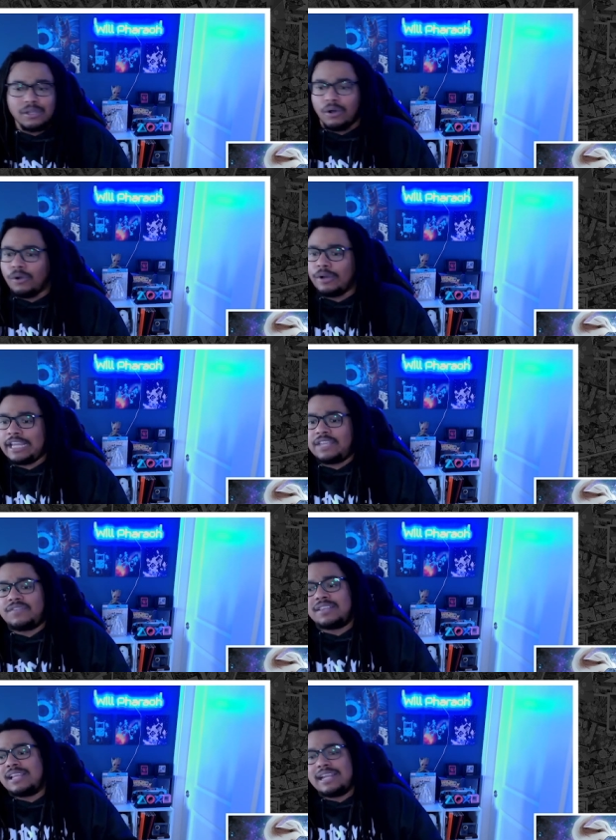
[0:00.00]
or
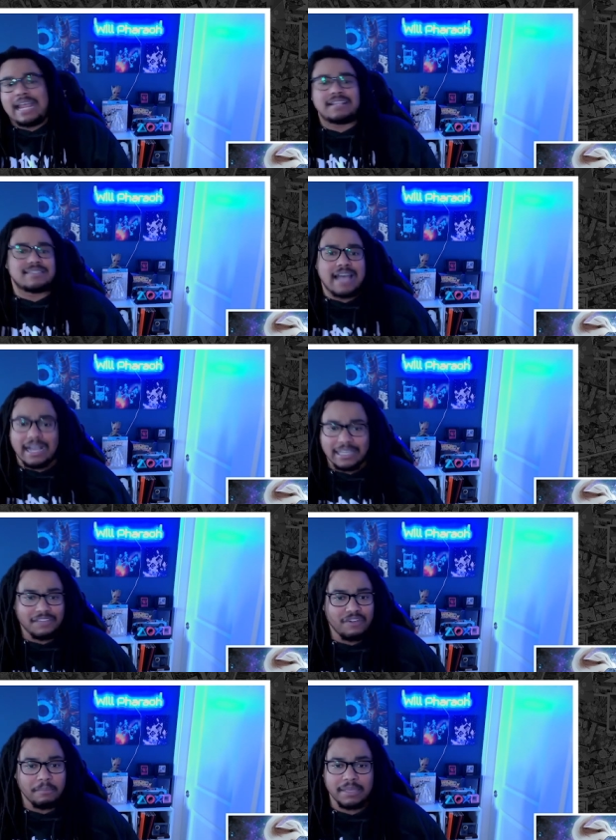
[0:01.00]
even the next saga,
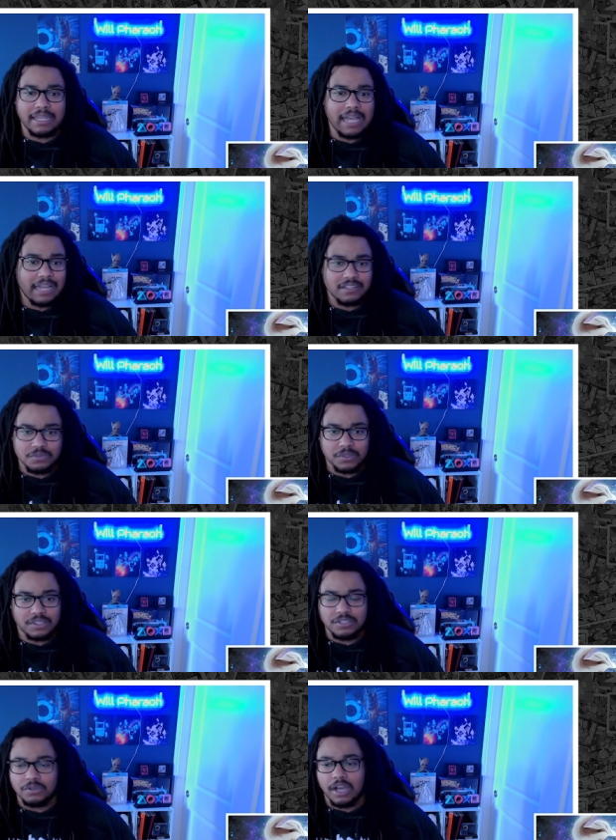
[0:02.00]
if I'm being honest
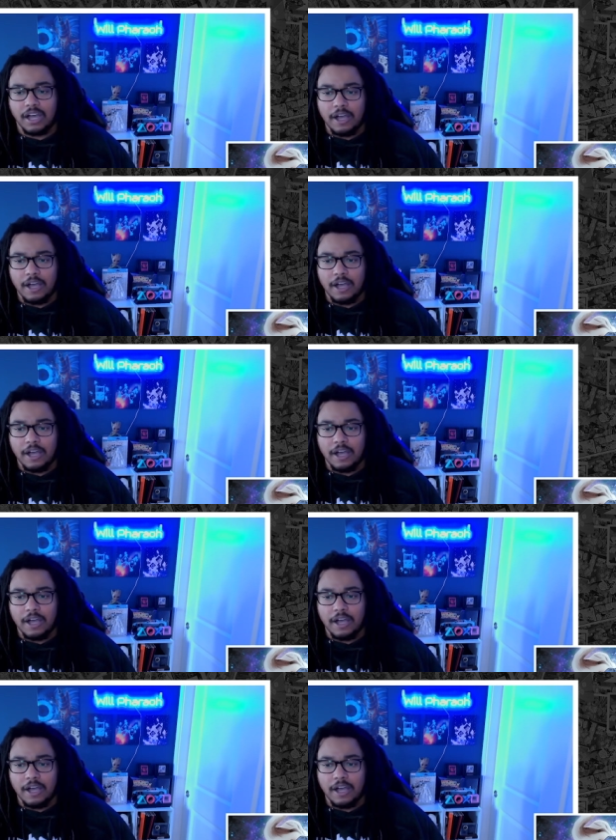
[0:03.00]
with you.